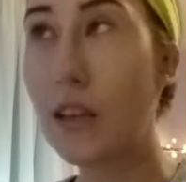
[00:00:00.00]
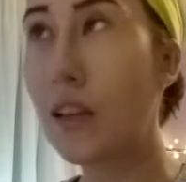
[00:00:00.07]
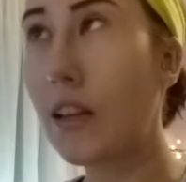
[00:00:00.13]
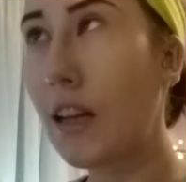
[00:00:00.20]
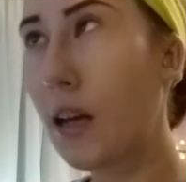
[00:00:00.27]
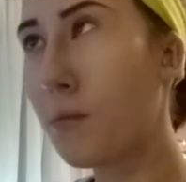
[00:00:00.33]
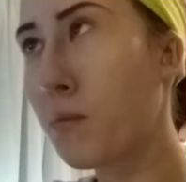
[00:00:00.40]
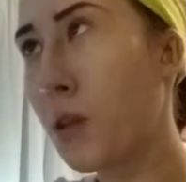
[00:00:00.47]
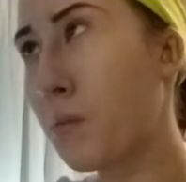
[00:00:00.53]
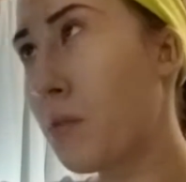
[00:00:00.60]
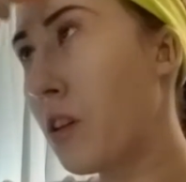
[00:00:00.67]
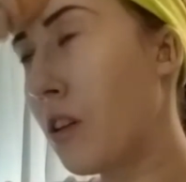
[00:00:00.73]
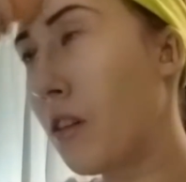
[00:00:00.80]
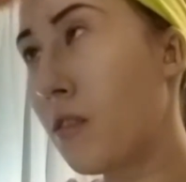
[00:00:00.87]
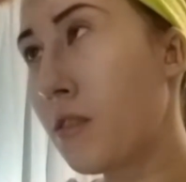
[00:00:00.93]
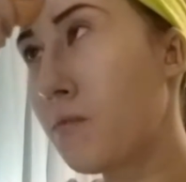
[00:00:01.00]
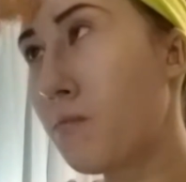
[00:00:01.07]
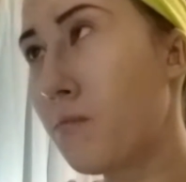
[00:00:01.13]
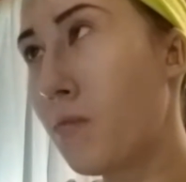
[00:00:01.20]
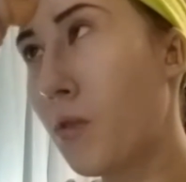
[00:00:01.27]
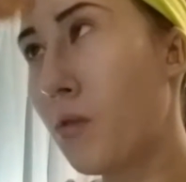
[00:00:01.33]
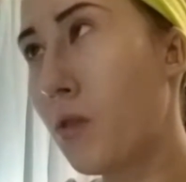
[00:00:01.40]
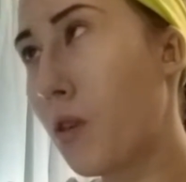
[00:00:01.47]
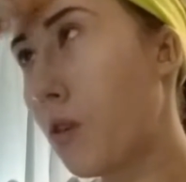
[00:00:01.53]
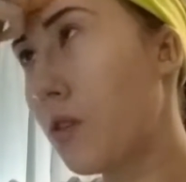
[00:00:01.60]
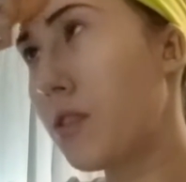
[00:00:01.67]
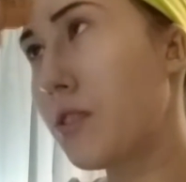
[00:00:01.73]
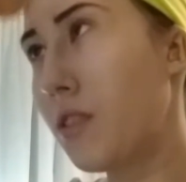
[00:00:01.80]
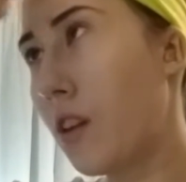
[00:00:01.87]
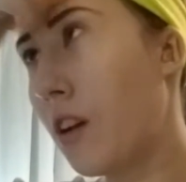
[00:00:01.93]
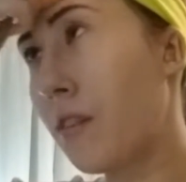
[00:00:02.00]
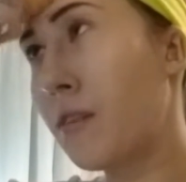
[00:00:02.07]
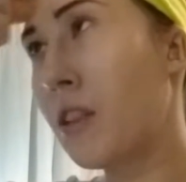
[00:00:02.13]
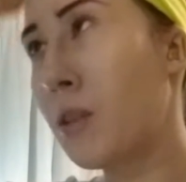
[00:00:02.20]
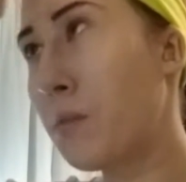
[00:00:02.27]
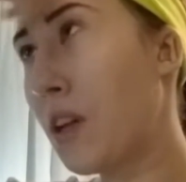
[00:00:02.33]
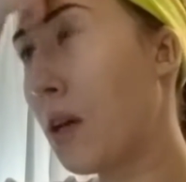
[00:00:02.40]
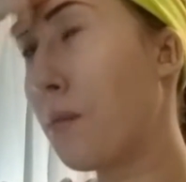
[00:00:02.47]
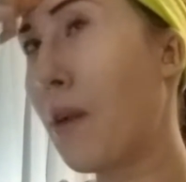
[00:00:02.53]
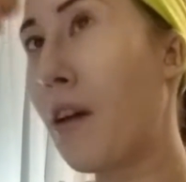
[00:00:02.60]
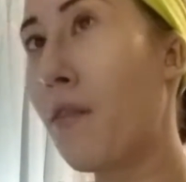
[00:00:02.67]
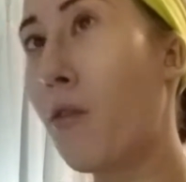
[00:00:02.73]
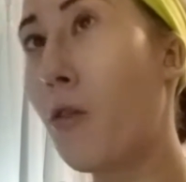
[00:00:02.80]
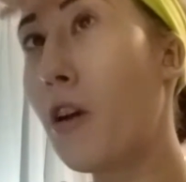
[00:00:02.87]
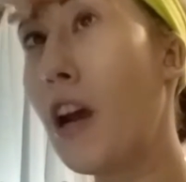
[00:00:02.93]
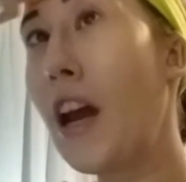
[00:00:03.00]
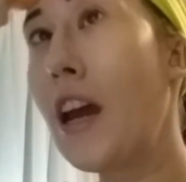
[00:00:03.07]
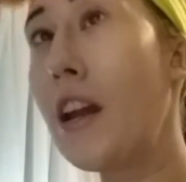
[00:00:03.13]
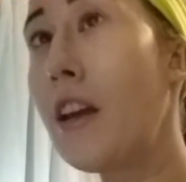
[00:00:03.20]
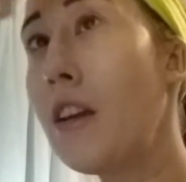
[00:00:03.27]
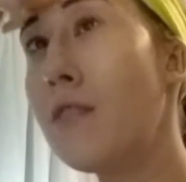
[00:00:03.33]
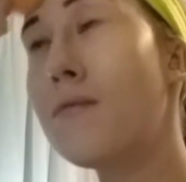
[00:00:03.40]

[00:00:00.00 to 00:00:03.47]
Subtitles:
And I'm going to put a little bit on my forehead.